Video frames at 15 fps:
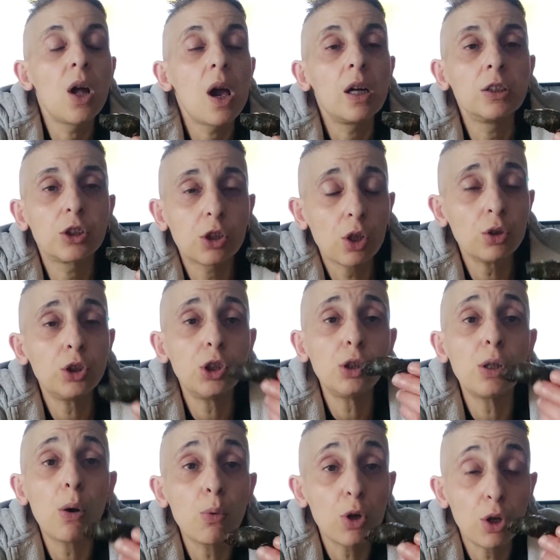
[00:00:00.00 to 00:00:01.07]
As long as you
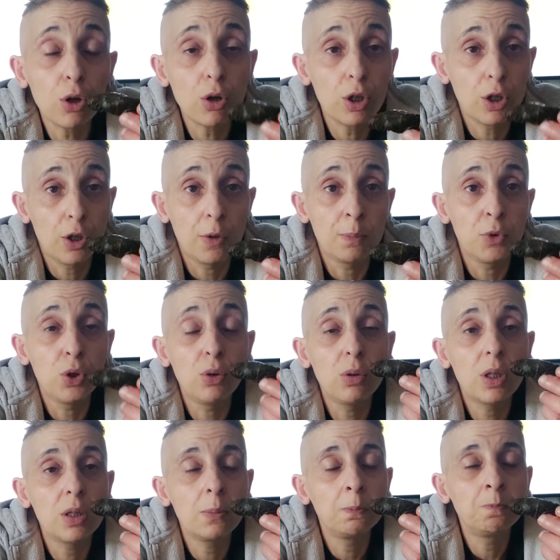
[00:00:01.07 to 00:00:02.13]
don't cook them, you
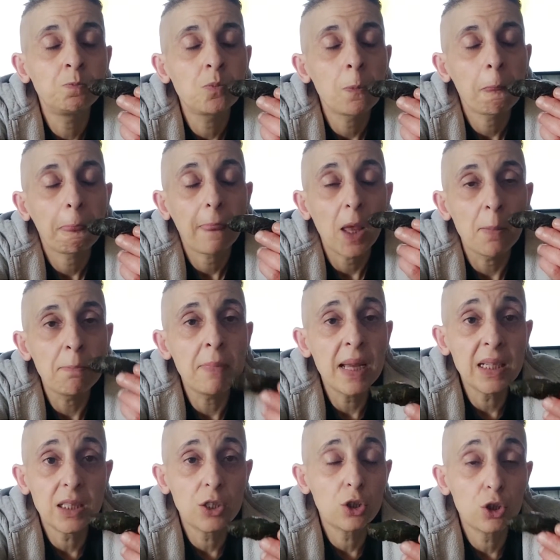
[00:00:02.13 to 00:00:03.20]
can
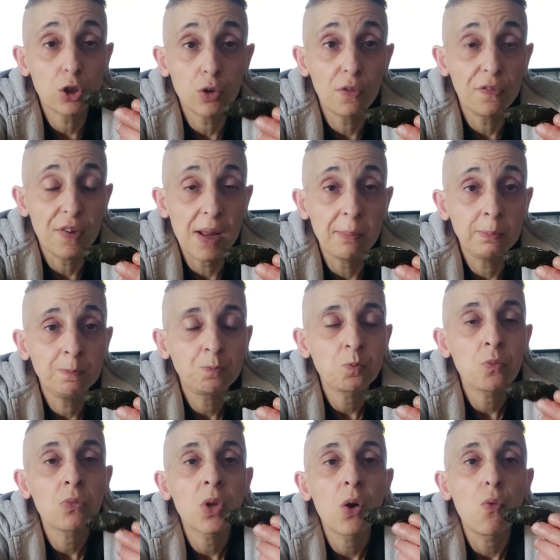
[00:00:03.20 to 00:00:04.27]
make the stuffing,
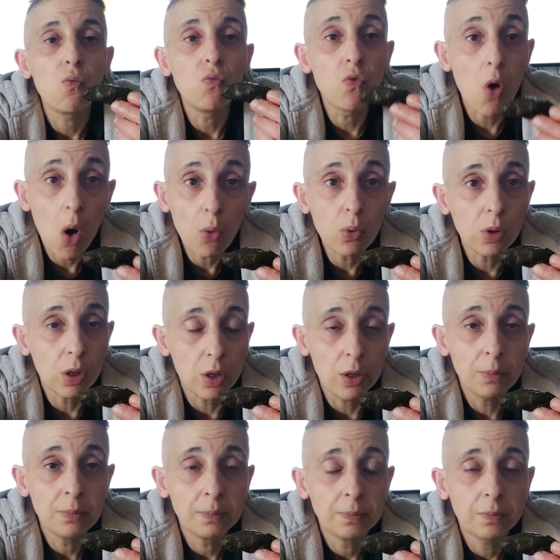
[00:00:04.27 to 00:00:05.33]
roll
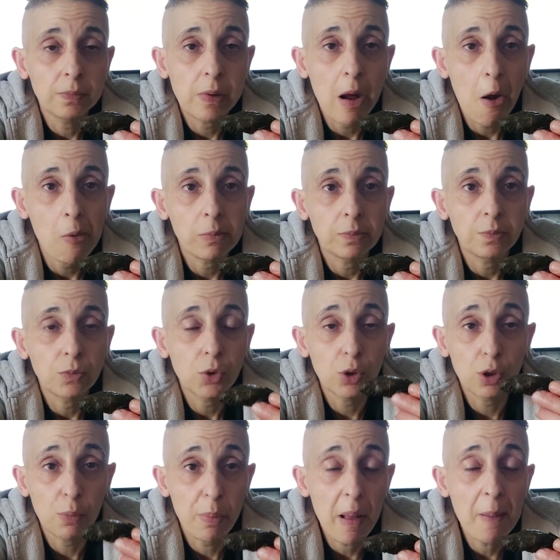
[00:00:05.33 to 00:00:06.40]
them, the
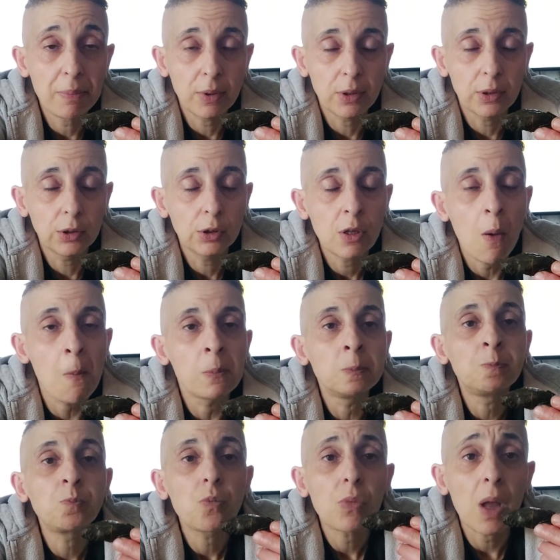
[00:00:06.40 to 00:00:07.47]
kebabs,
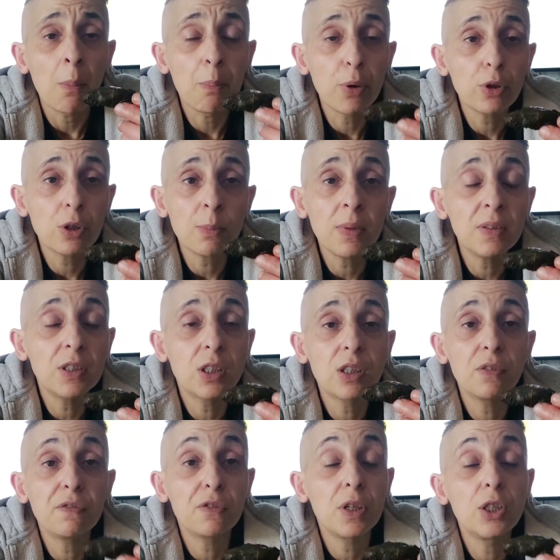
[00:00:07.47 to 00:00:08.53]
and put them into the
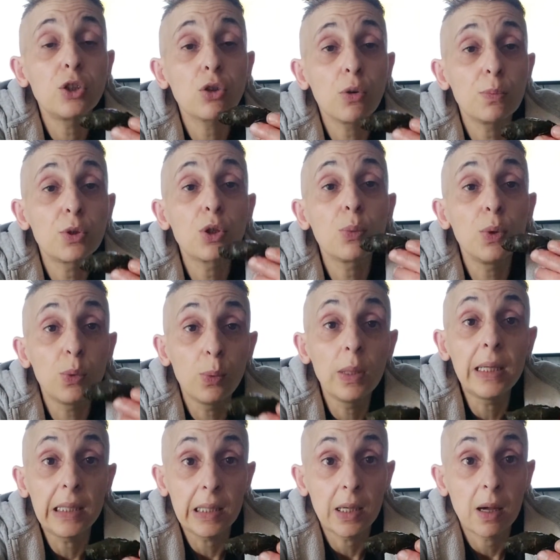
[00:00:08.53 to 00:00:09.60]
fridge up to a
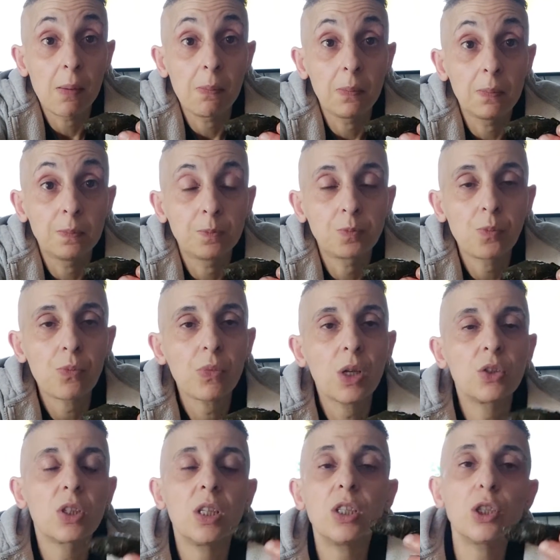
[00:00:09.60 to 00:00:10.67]
week.
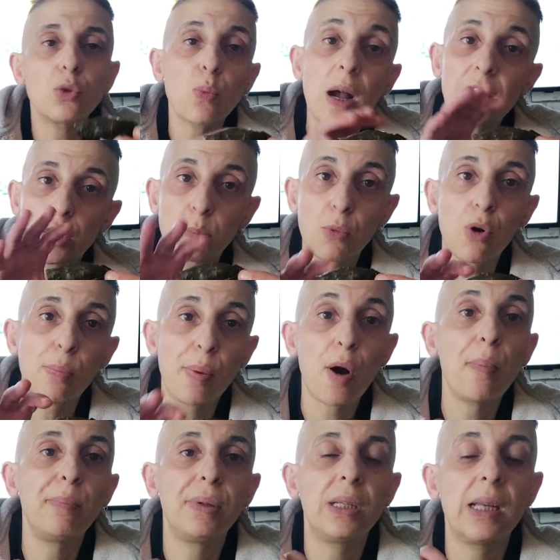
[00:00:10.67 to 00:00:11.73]
So this is why it's more
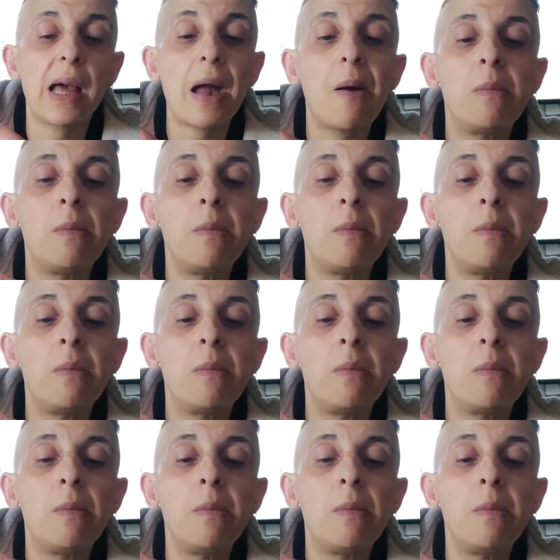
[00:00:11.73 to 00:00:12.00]
popular.